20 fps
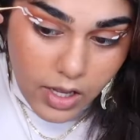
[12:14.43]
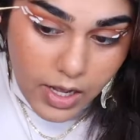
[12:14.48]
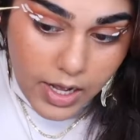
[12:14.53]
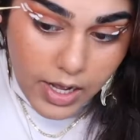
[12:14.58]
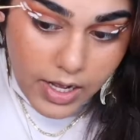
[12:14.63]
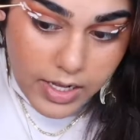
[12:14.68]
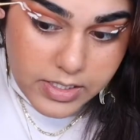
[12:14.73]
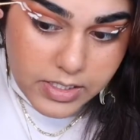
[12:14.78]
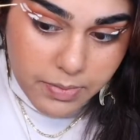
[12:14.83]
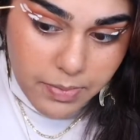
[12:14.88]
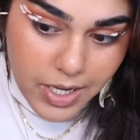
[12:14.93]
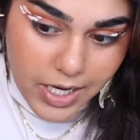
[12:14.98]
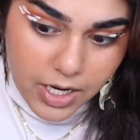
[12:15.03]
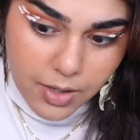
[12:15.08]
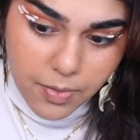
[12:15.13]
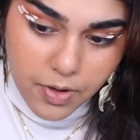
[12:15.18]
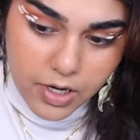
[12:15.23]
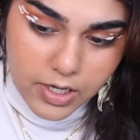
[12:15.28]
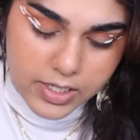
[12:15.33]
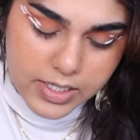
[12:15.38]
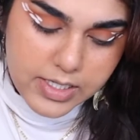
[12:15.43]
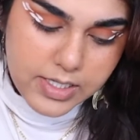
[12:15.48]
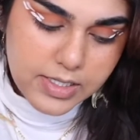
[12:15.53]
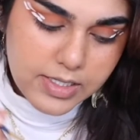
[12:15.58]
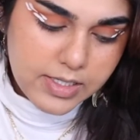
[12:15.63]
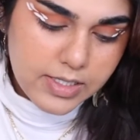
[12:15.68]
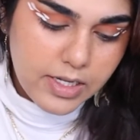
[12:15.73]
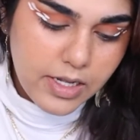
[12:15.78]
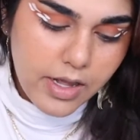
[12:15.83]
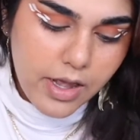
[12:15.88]
As a makeup
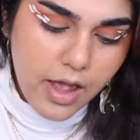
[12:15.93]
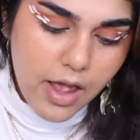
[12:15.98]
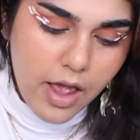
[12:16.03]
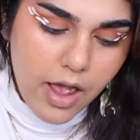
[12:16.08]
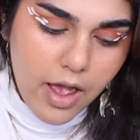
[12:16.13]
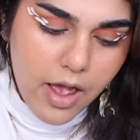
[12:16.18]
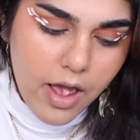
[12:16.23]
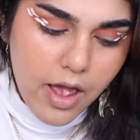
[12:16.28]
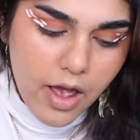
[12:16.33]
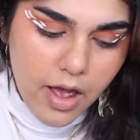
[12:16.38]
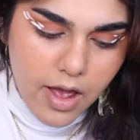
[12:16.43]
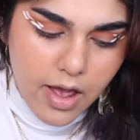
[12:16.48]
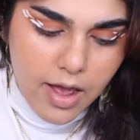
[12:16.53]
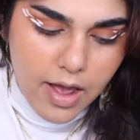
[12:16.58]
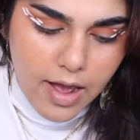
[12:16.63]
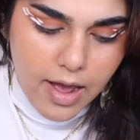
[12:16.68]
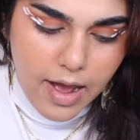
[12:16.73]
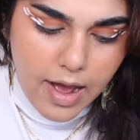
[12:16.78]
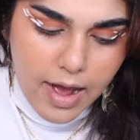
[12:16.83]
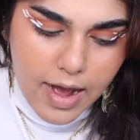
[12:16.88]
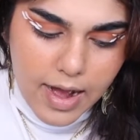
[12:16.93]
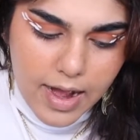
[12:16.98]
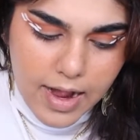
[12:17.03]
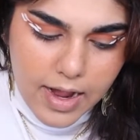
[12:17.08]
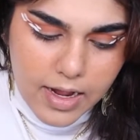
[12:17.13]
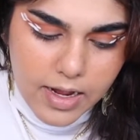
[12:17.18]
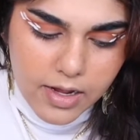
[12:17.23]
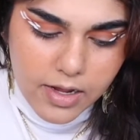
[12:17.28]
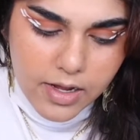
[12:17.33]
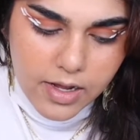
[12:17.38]
artist,
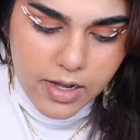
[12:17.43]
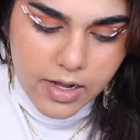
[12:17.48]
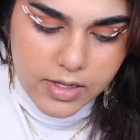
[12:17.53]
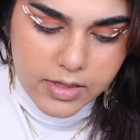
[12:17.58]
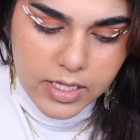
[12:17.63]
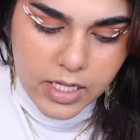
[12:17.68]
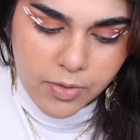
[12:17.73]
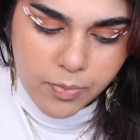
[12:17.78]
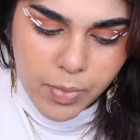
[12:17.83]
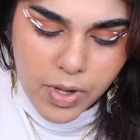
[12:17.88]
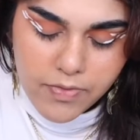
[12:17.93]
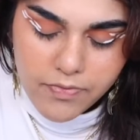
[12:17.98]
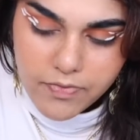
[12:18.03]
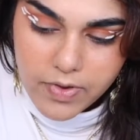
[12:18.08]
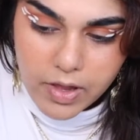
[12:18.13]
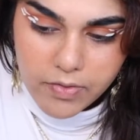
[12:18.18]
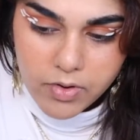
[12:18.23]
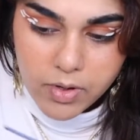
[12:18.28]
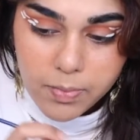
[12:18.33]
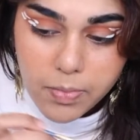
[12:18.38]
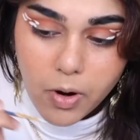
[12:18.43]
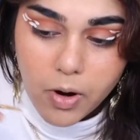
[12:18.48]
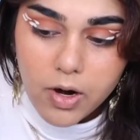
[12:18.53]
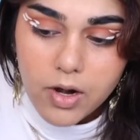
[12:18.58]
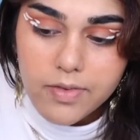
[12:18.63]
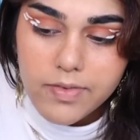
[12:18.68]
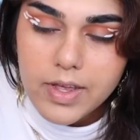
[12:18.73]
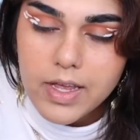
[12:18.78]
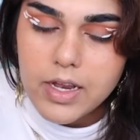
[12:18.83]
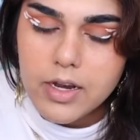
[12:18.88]
I think my favorite part
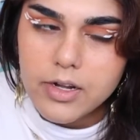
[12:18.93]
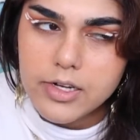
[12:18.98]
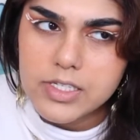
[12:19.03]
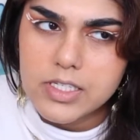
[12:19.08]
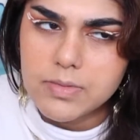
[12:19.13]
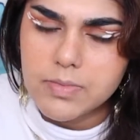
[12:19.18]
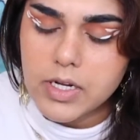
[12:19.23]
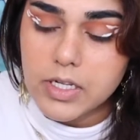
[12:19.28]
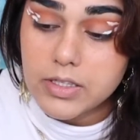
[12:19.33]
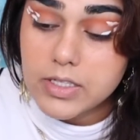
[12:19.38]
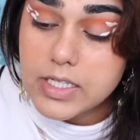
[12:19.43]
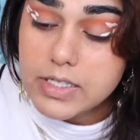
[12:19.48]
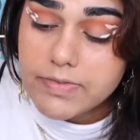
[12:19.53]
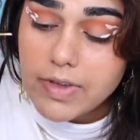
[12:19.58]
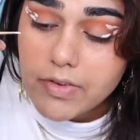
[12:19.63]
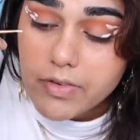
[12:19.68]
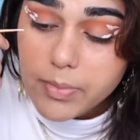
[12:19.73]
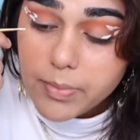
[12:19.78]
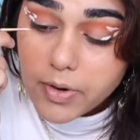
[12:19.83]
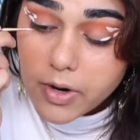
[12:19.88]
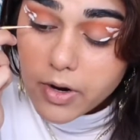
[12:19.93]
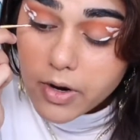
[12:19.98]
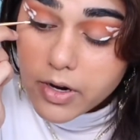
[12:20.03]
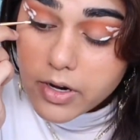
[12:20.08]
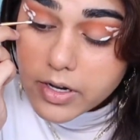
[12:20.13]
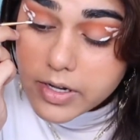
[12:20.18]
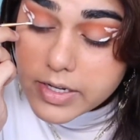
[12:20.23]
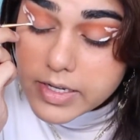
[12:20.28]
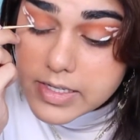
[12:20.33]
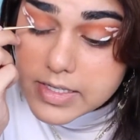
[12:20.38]
of it, and also my least favorite
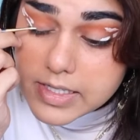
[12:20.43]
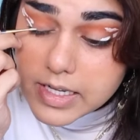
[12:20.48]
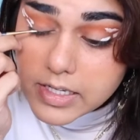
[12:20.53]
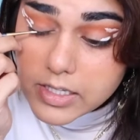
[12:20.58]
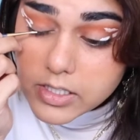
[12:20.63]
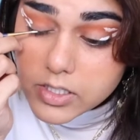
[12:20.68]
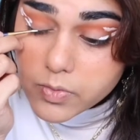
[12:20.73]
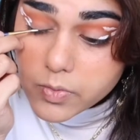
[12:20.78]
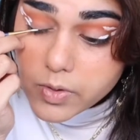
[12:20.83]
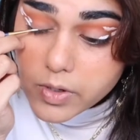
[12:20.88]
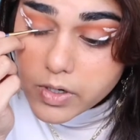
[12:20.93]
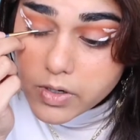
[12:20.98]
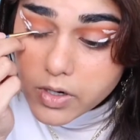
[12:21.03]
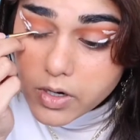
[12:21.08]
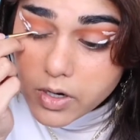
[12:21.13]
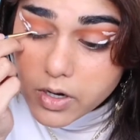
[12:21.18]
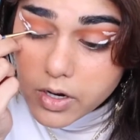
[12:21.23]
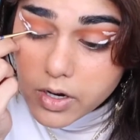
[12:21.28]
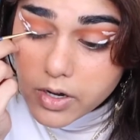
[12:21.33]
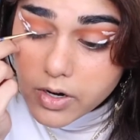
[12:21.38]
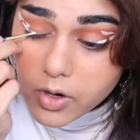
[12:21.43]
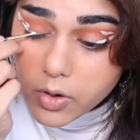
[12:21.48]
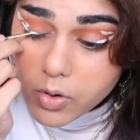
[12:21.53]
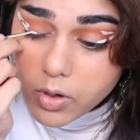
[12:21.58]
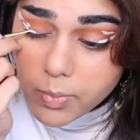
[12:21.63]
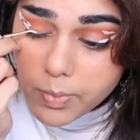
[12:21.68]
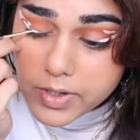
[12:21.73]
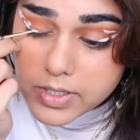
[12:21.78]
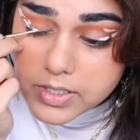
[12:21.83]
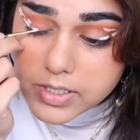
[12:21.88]
part, is getting to work on a
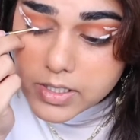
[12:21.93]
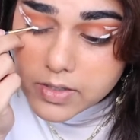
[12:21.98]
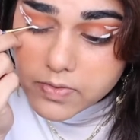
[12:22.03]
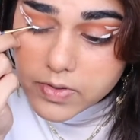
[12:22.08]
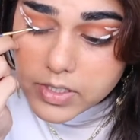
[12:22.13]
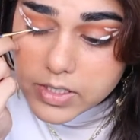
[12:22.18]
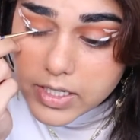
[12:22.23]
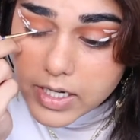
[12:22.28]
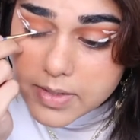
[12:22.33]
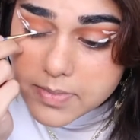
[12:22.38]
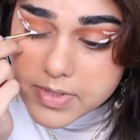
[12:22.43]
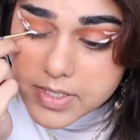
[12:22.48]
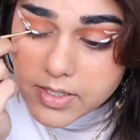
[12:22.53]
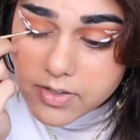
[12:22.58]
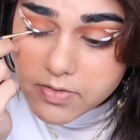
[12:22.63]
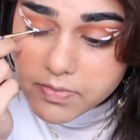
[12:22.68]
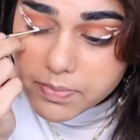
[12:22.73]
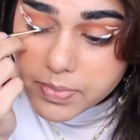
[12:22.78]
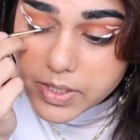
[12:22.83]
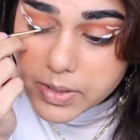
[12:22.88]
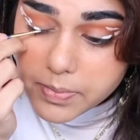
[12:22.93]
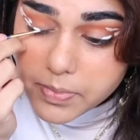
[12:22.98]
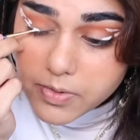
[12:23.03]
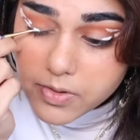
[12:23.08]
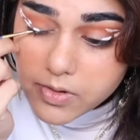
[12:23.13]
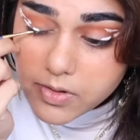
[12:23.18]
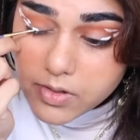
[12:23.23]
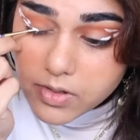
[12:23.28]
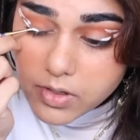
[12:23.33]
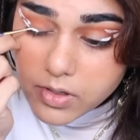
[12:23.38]
whole bunch of different types of
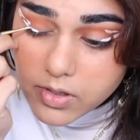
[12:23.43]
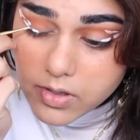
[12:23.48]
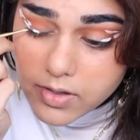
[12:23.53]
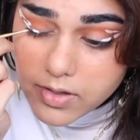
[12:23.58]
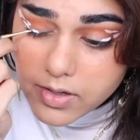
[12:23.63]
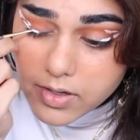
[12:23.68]
people